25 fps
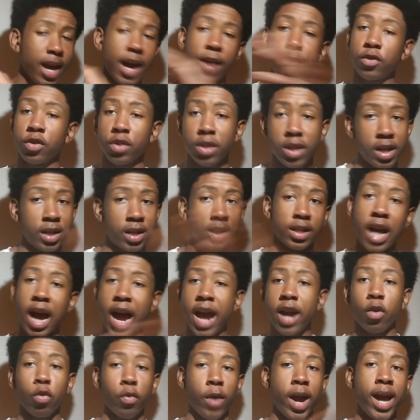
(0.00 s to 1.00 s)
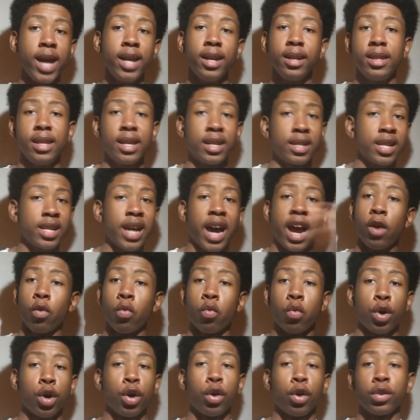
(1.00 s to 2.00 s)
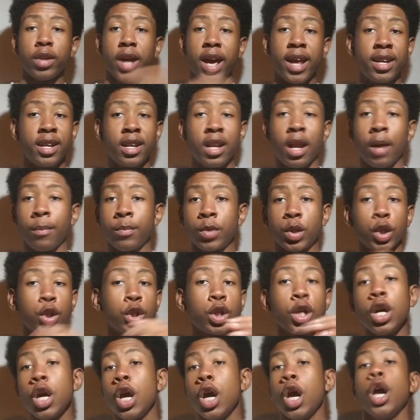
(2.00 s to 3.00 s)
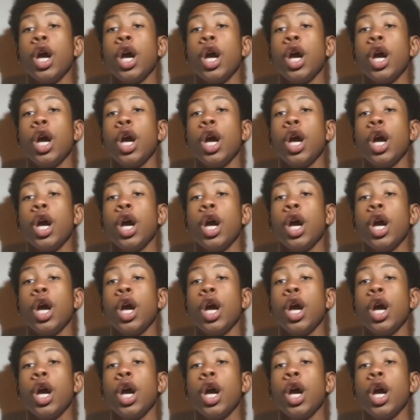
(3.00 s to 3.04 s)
after the entire raid, the entire world ended up just